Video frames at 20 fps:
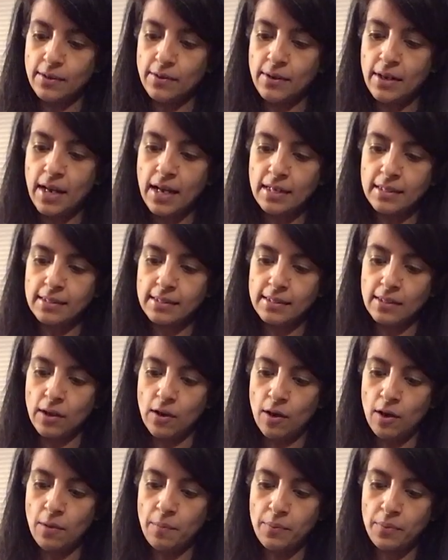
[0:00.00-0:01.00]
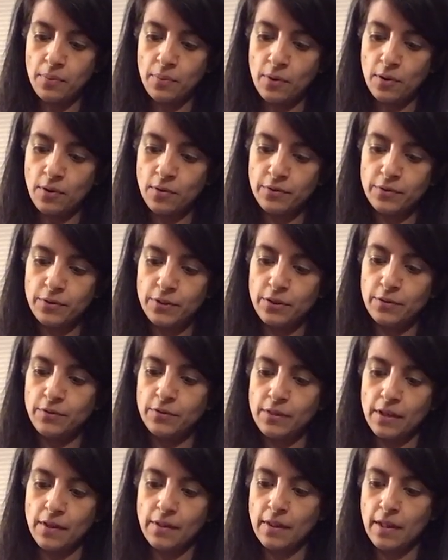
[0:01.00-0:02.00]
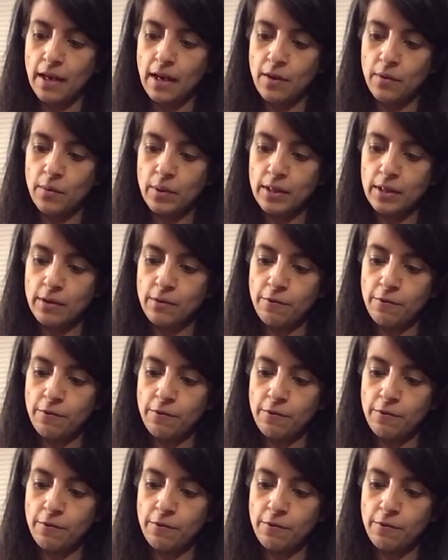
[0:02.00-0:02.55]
next up, after you've done that, we're going to